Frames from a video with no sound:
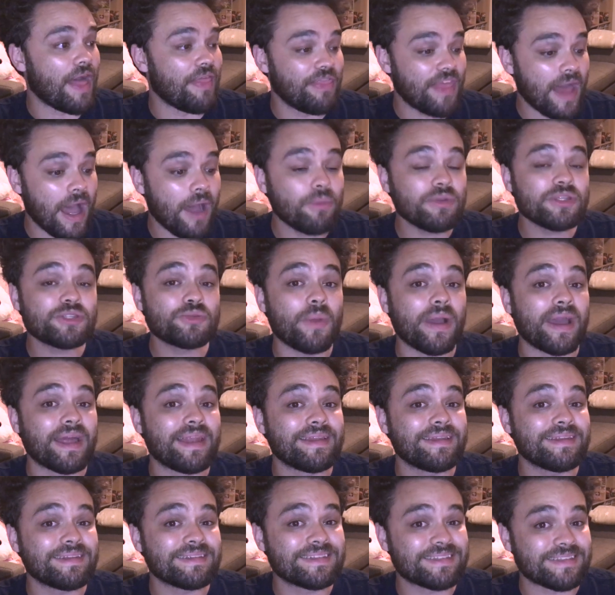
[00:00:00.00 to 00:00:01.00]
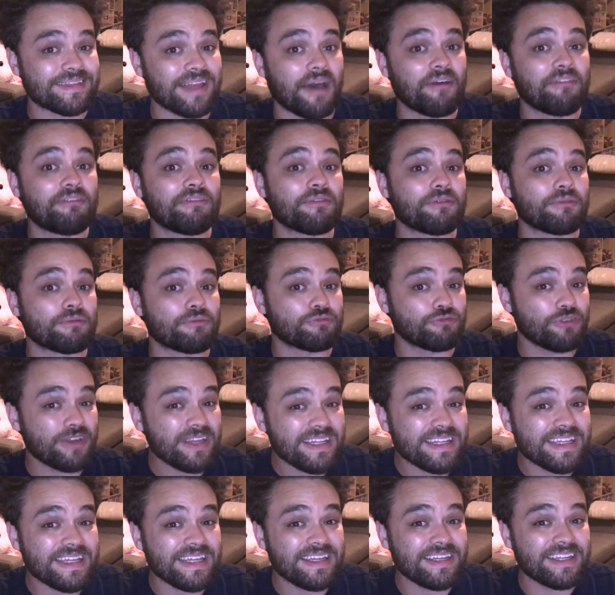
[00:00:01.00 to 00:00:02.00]
and that was when stuff
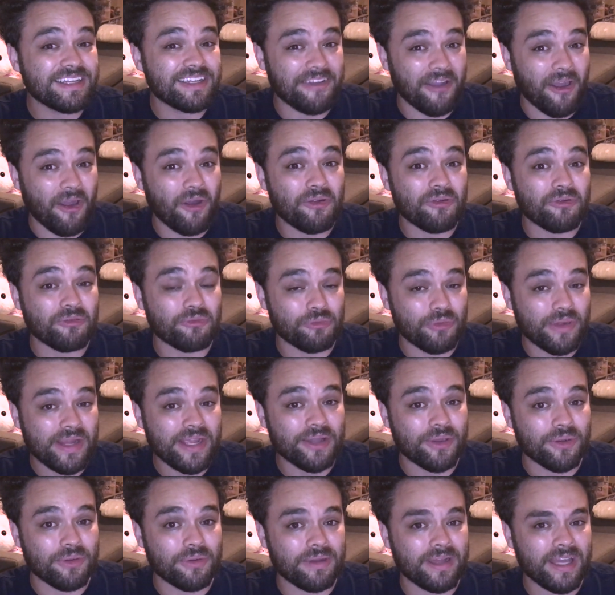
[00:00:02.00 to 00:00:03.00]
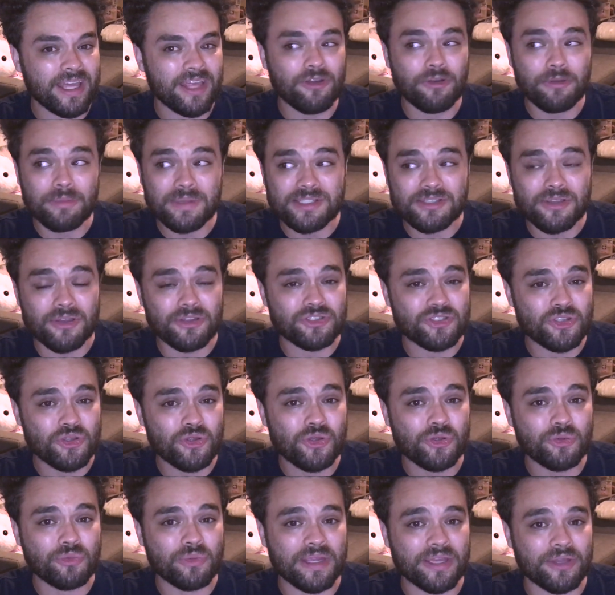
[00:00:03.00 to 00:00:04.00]
really got real. It almost got
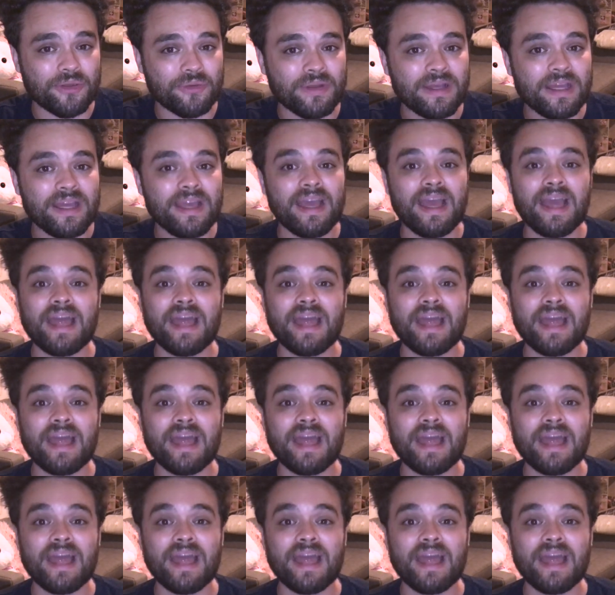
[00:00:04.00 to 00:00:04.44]
too real.